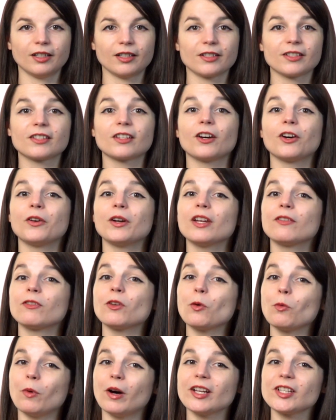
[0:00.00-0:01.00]
So if
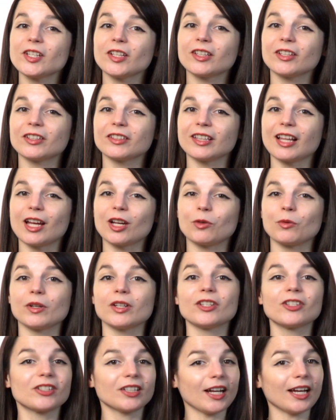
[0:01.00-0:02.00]
you want to learn
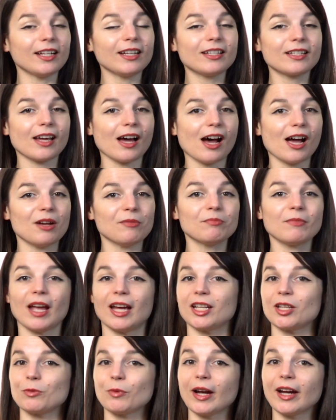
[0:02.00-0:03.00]
language anytime,
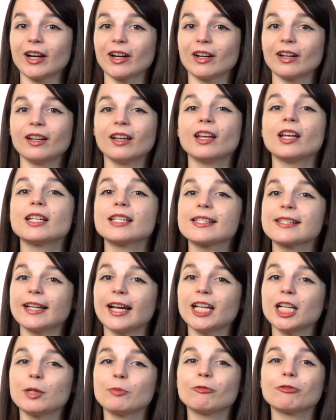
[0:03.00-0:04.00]
anywhere,
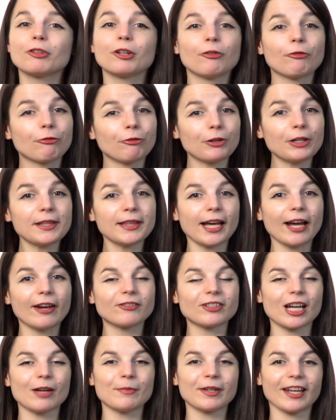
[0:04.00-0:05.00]
sign up for a free
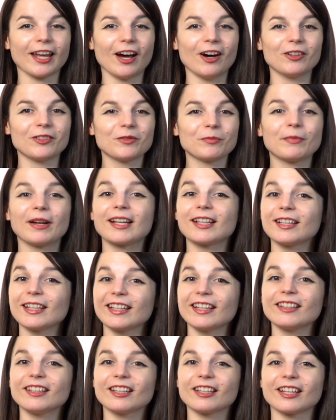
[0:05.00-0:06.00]
lifetime account by
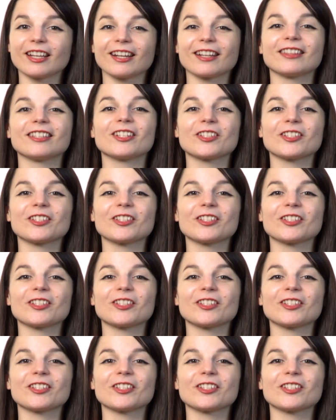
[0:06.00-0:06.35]
clicking the link in the